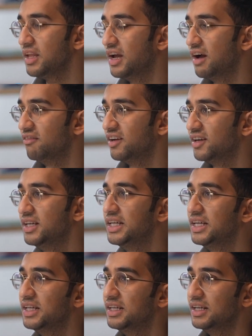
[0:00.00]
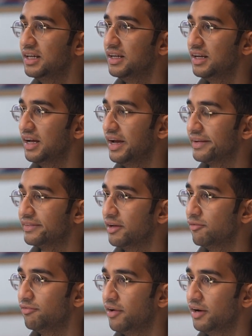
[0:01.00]
having Excel
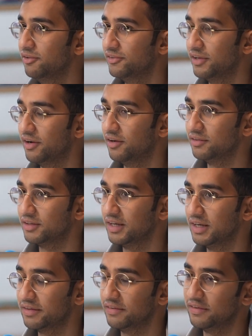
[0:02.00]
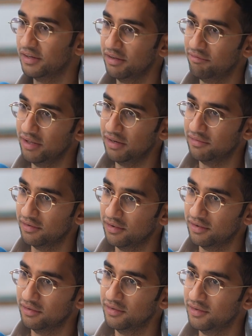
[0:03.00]
files that aren't connected to live
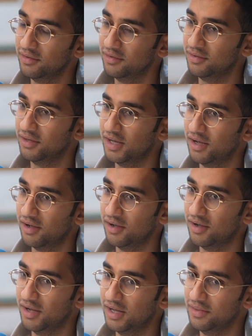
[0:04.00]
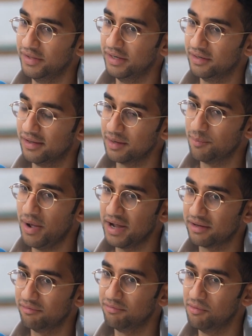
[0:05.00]
data, and then like back
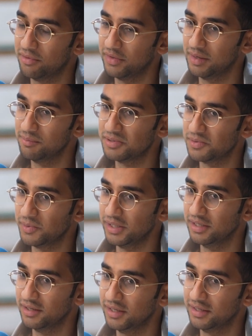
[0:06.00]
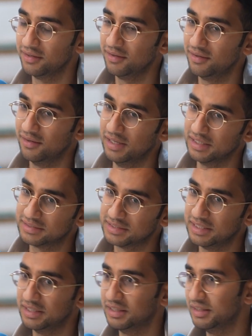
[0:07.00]
and forth thing between like
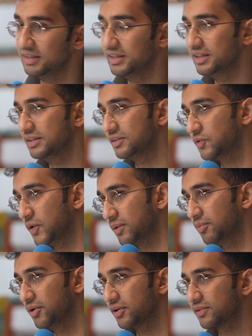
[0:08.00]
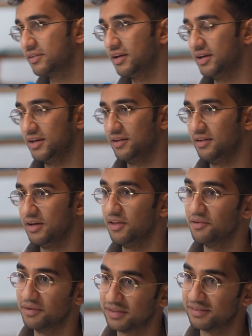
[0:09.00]
Excel and QuickBooks and the
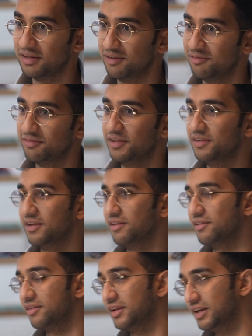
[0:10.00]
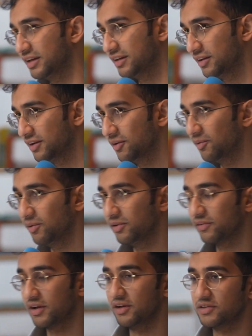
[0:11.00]
other Excel for this other thing, and all
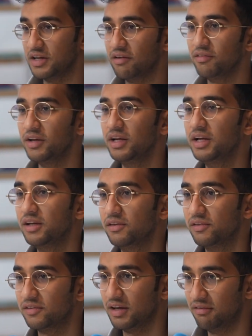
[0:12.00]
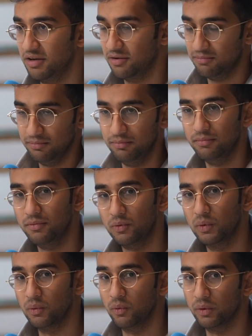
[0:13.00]
this kind of stuff, just having it
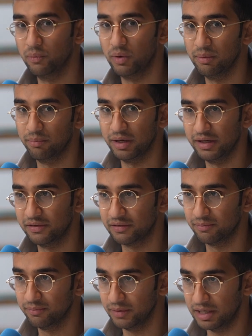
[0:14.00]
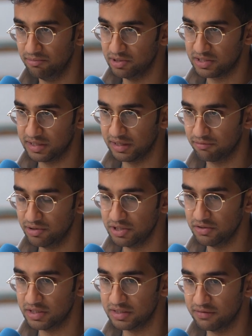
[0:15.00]
all in one place like
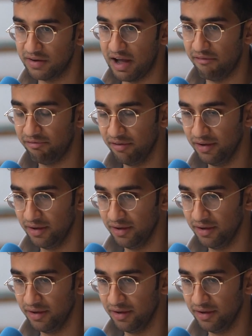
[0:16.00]
reduces the faff.